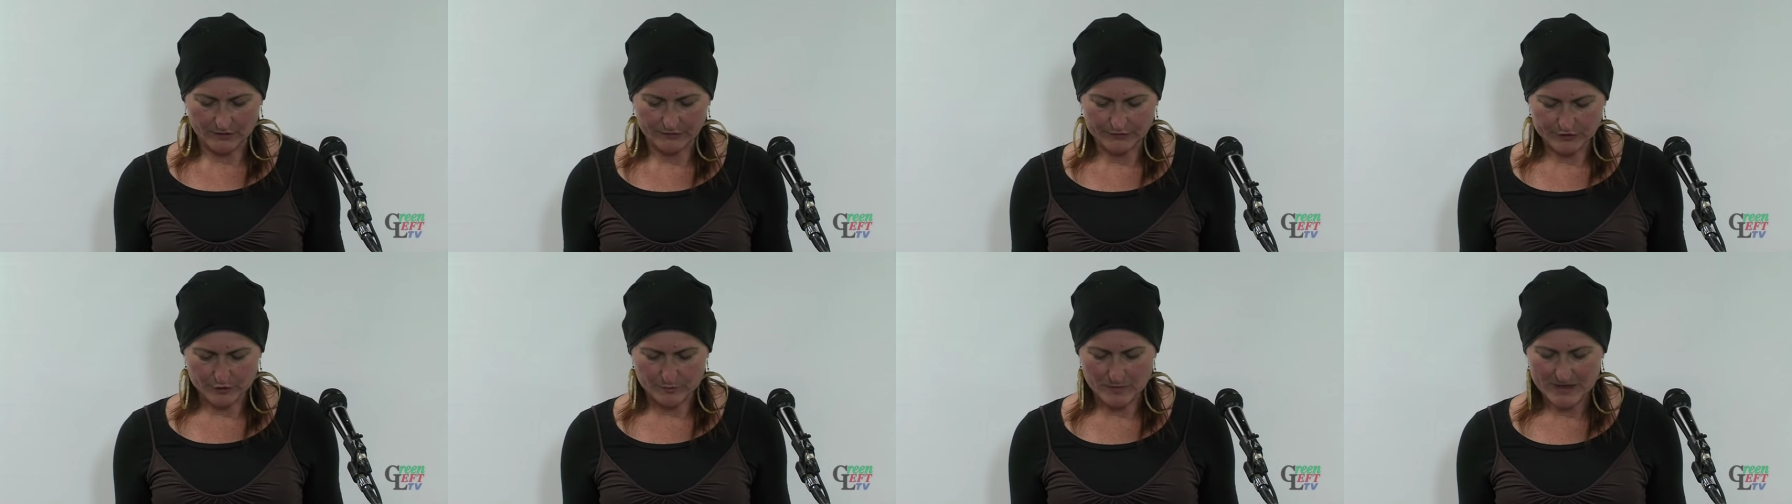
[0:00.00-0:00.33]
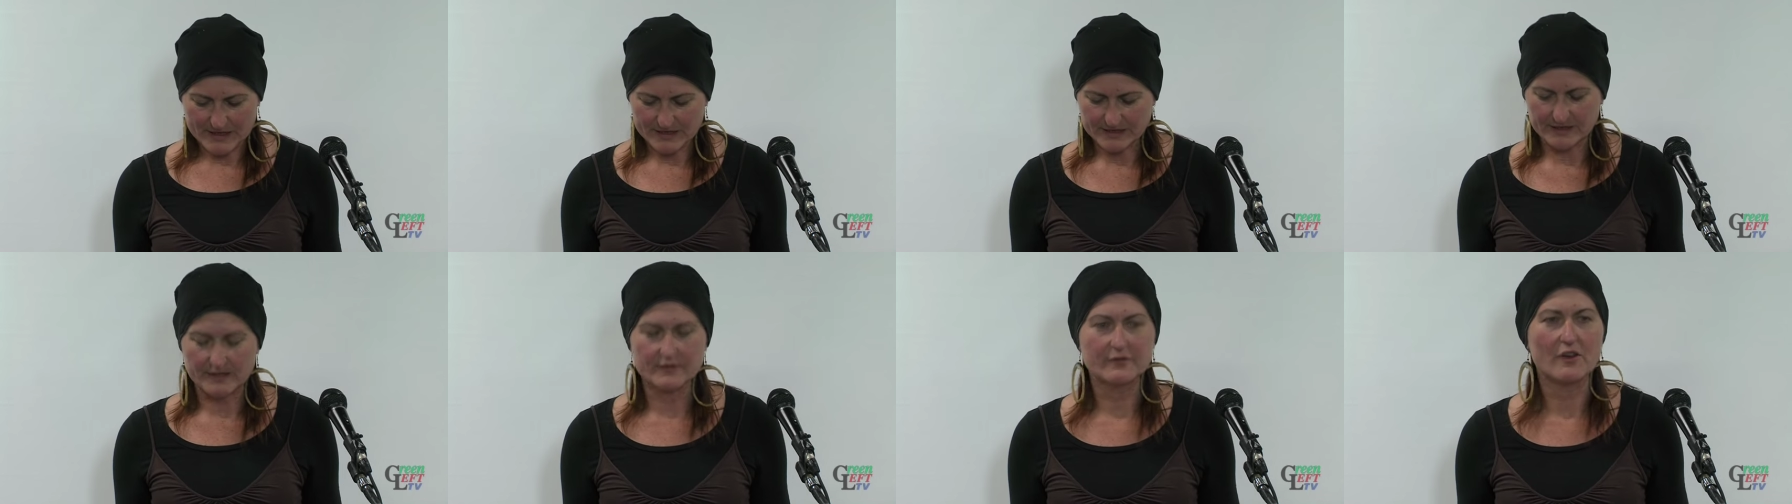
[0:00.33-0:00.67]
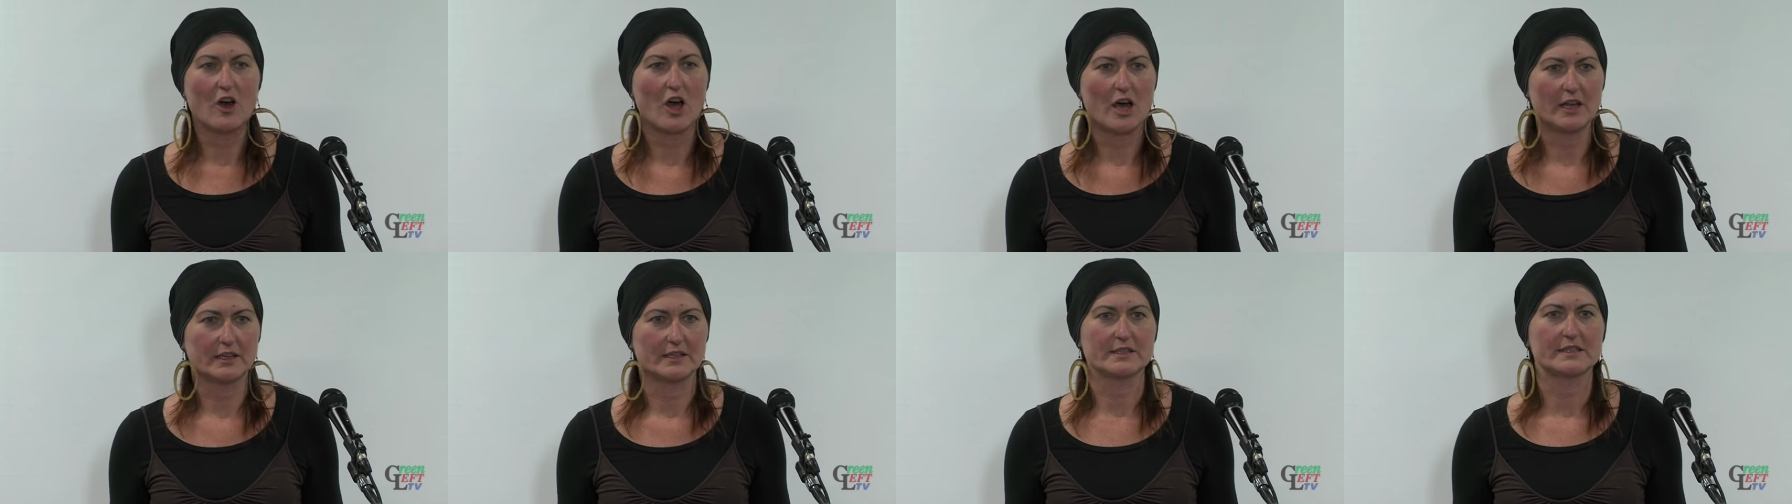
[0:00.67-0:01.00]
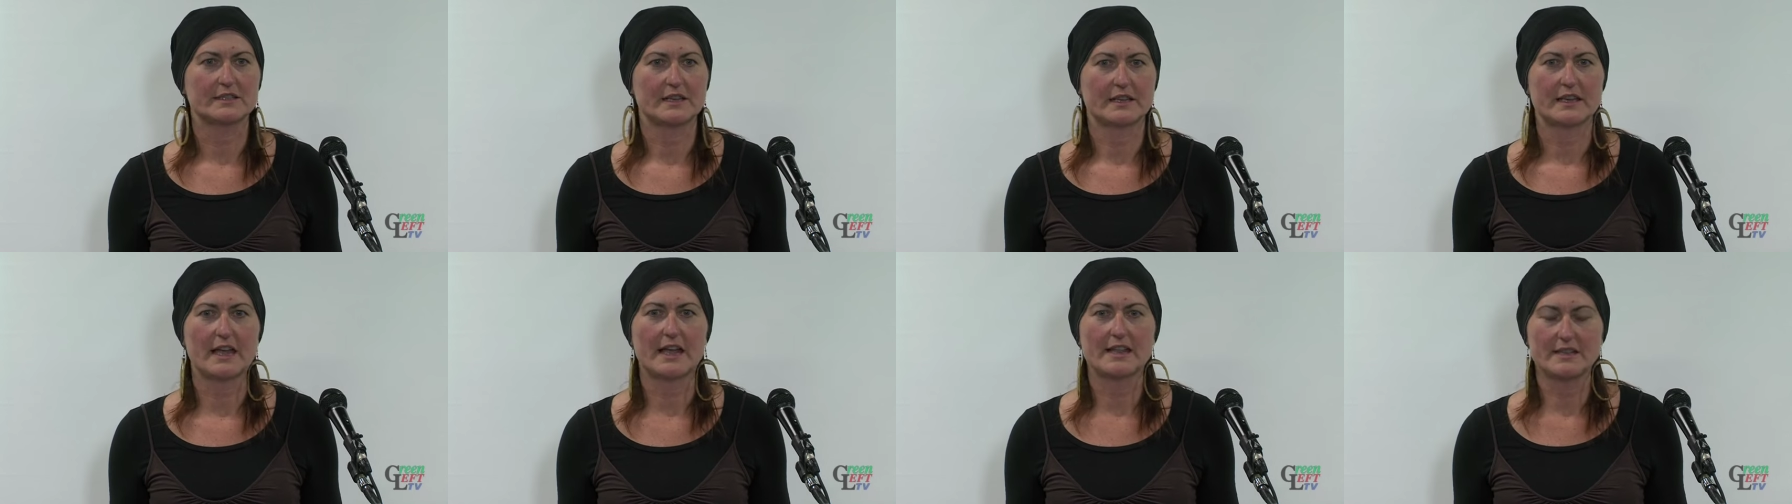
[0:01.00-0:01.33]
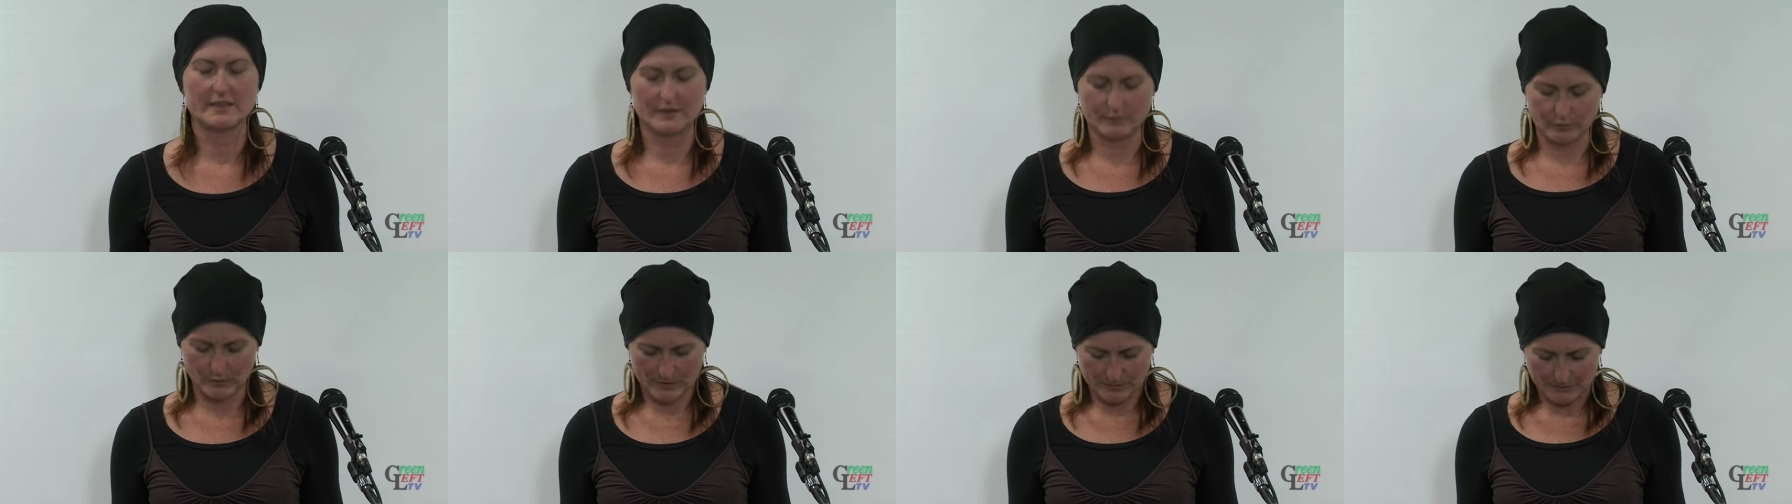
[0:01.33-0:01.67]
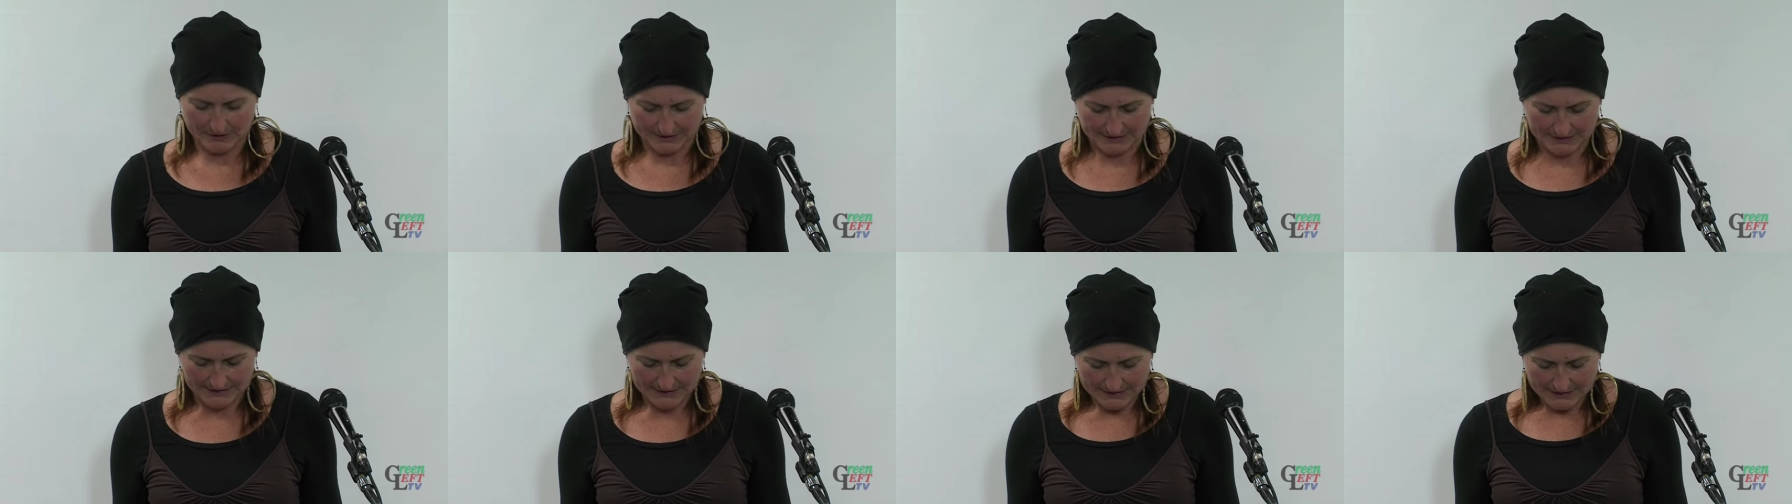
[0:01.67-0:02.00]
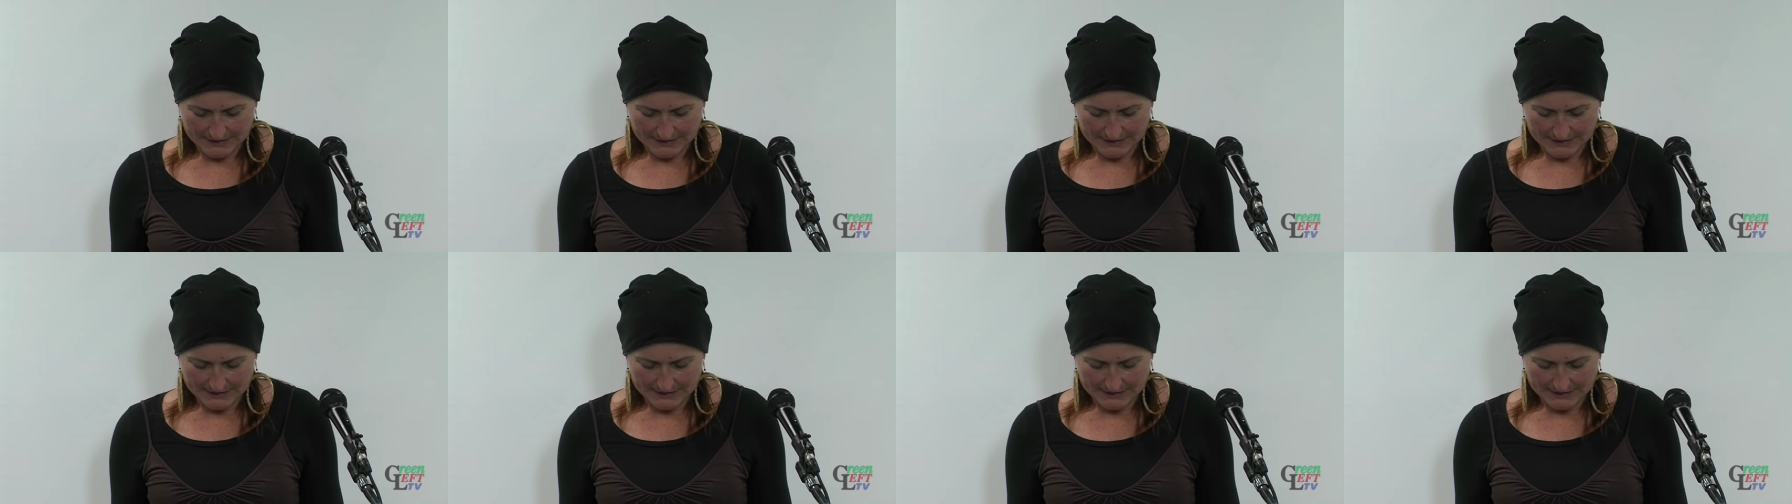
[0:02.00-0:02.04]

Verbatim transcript: of domestic violence against women.